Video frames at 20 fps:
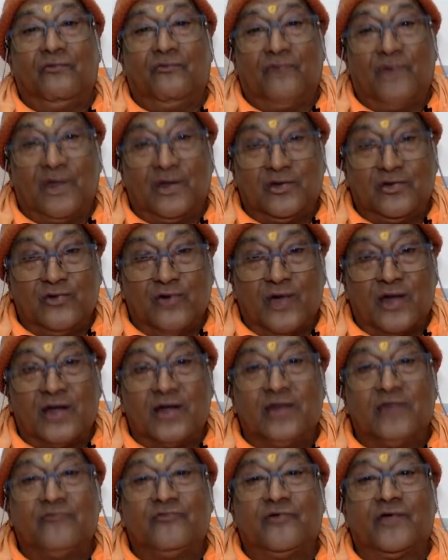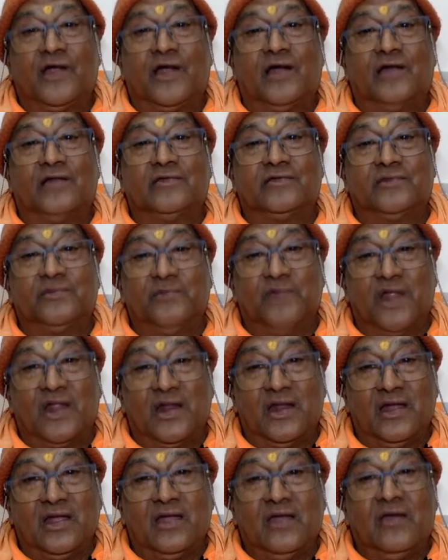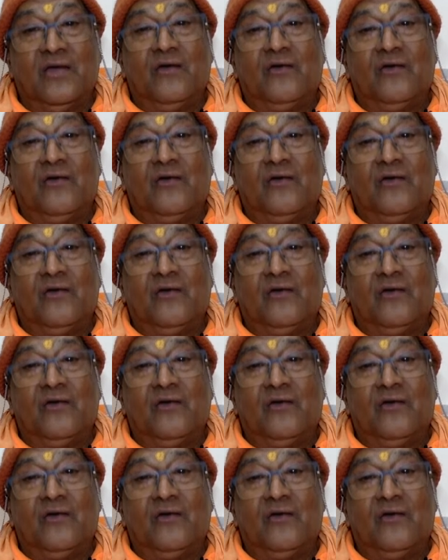when you are in difficulty. Similarly,